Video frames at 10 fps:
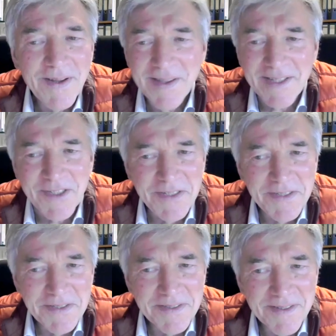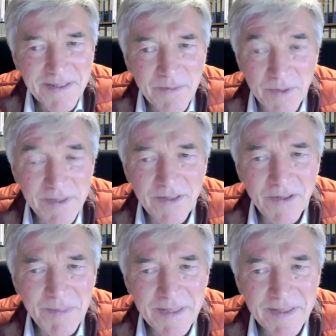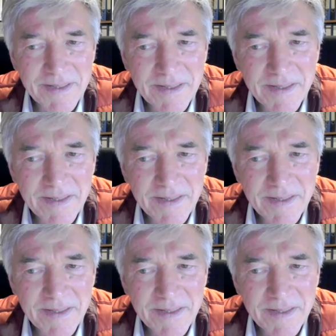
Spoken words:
Jesus, wasn't he traumatized?